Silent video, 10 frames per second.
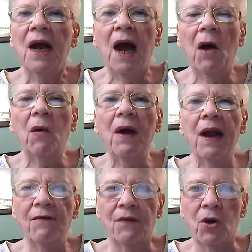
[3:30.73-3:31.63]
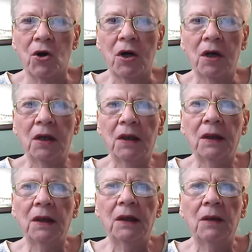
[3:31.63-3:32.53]
however.
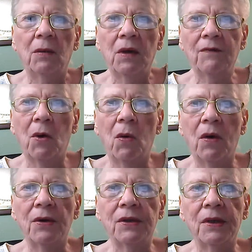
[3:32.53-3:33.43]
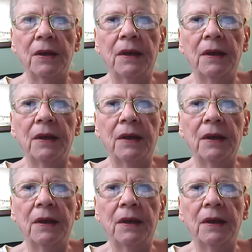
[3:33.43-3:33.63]
Well, of course.